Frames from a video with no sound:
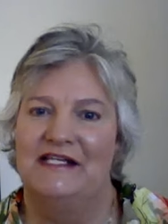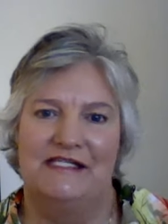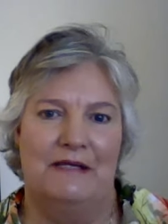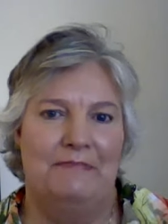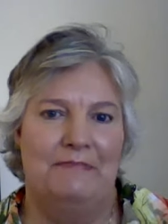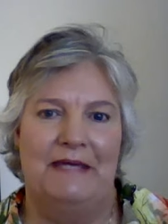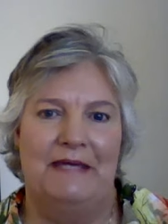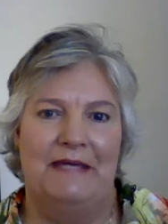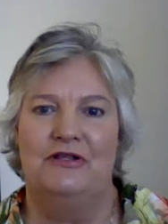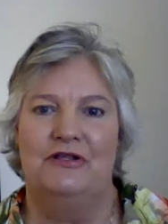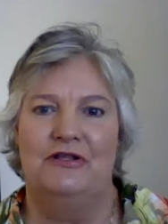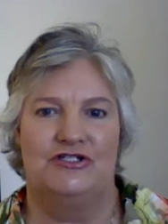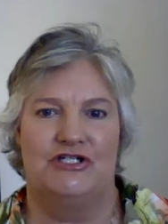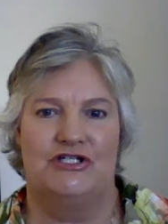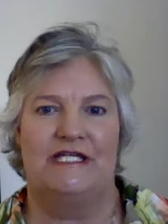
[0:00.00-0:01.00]
Some people
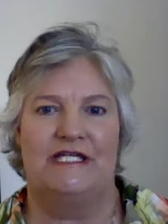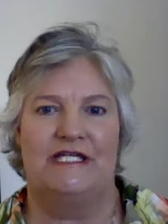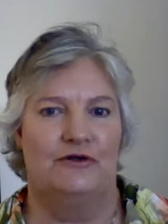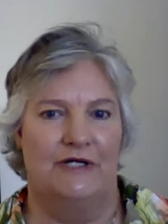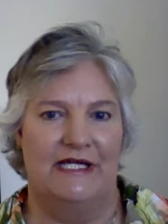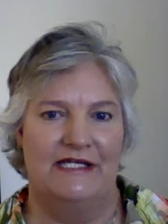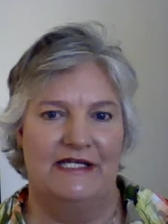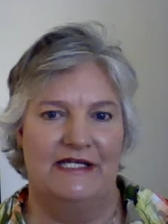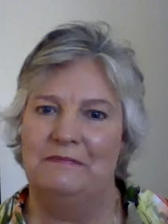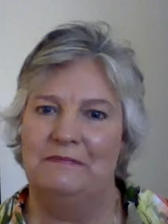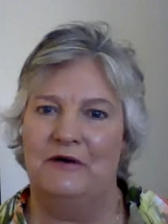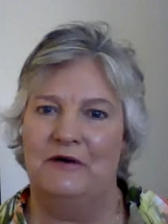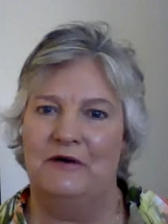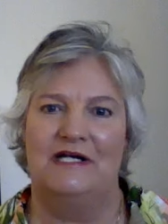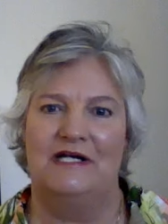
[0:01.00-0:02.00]
are just curious
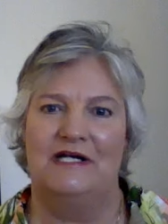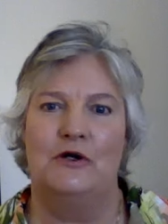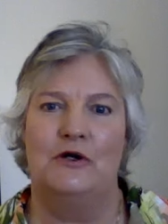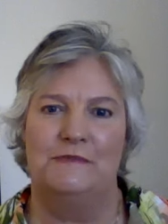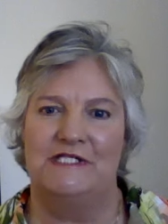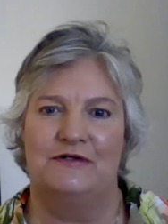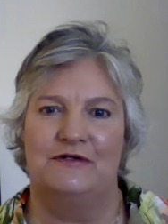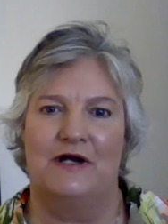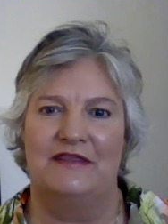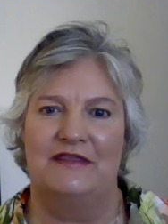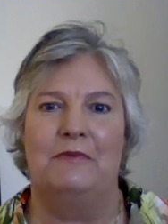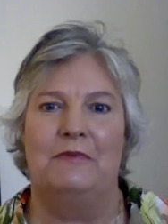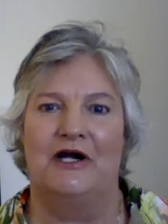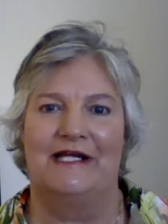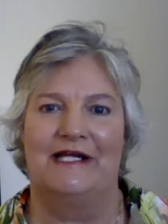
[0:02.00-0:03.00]
about what homes are on the
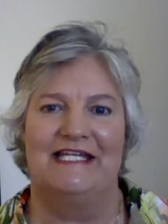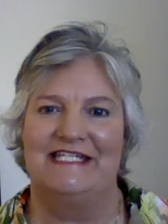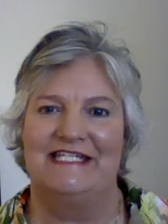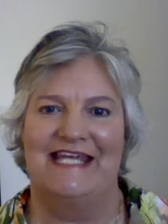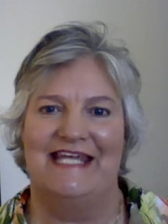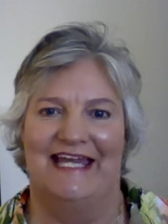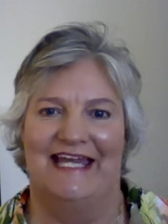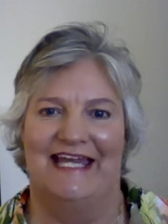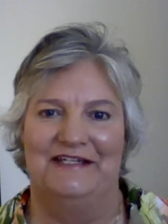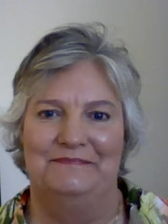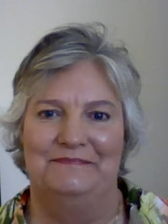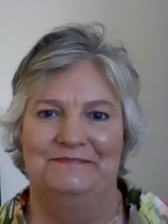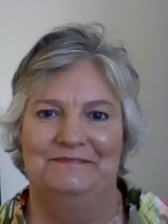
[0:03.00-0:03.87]
market today.